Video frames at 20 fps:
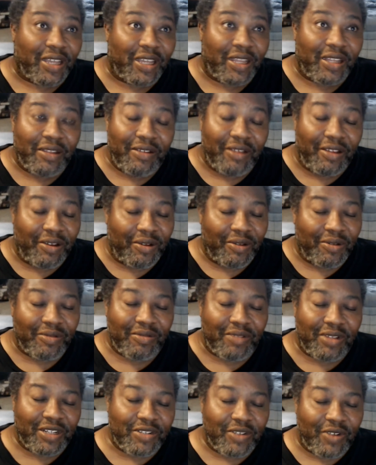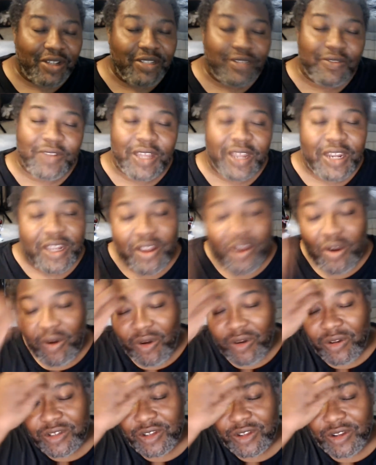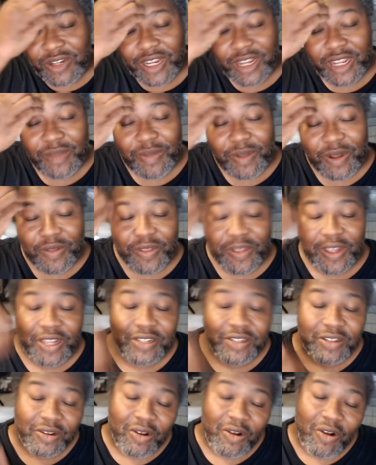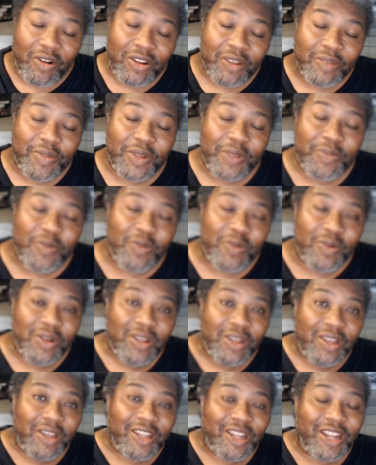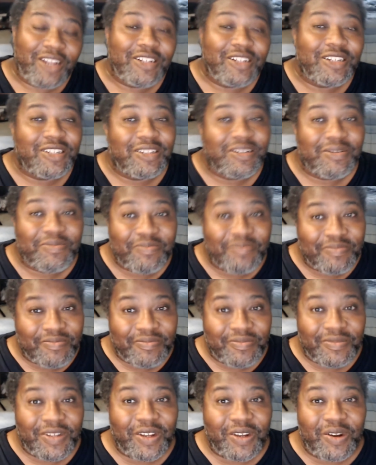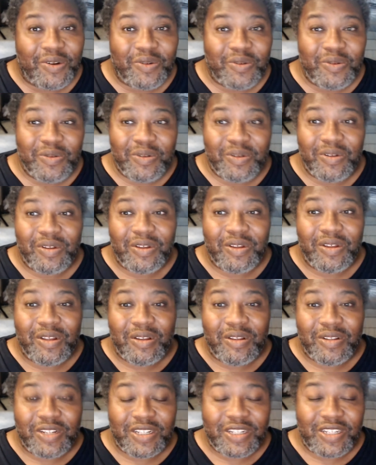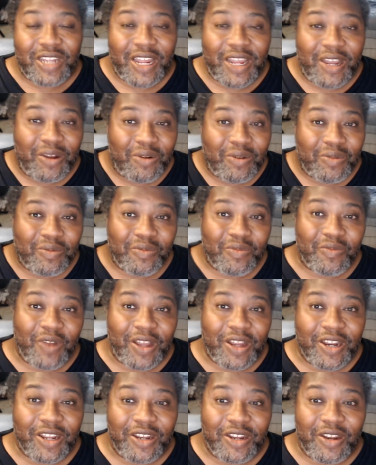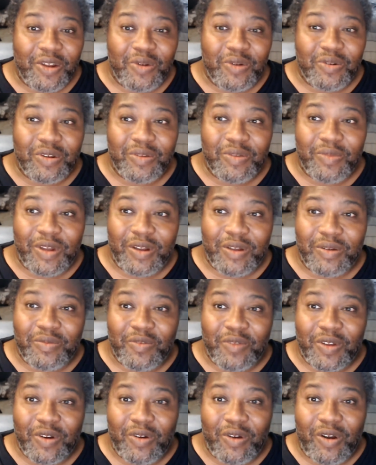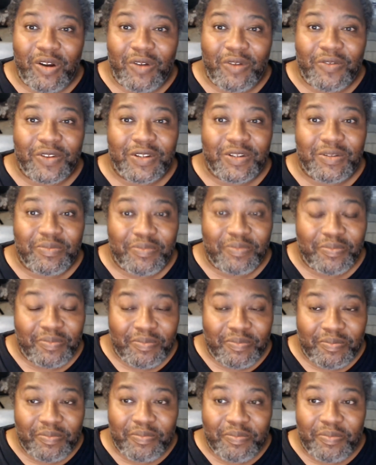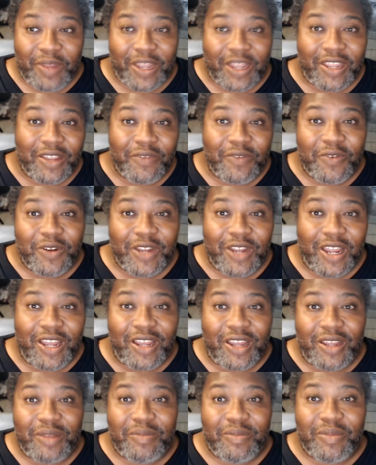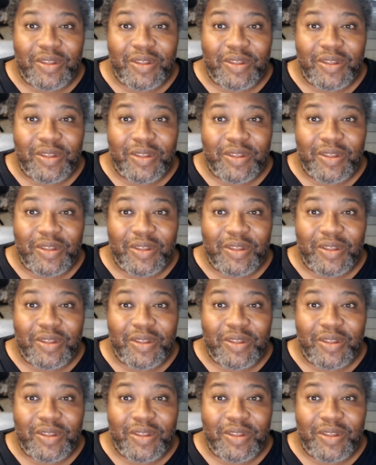the stress of getting calls all day about things or calling people. And I just, just now, writing a note to my rental office, begging for time,